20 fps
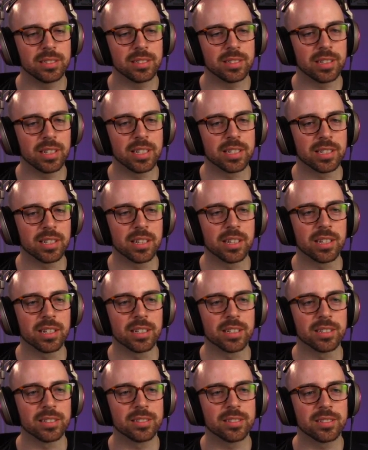is
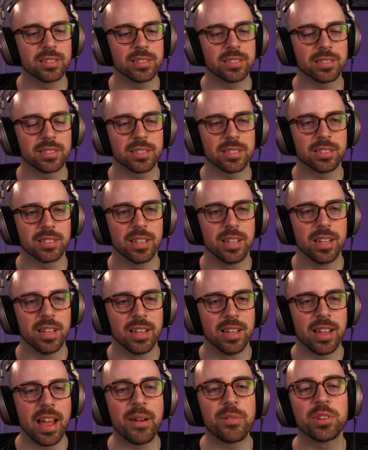
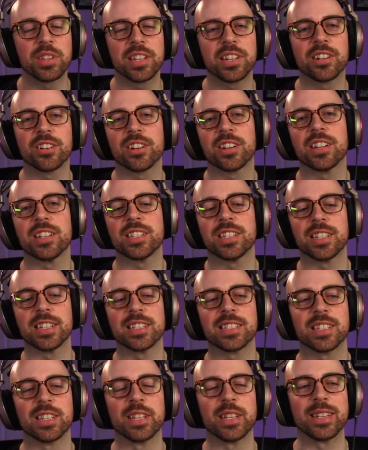everything you're going to see
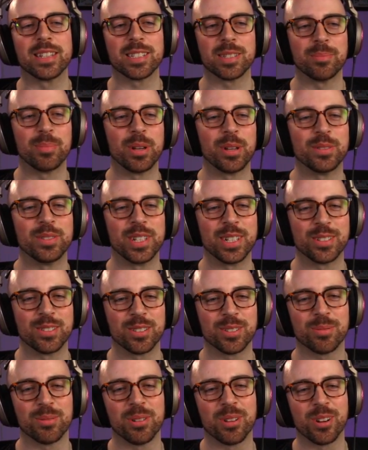is leagues above
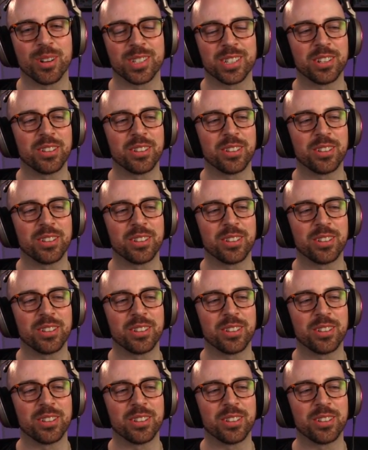dangerous waters.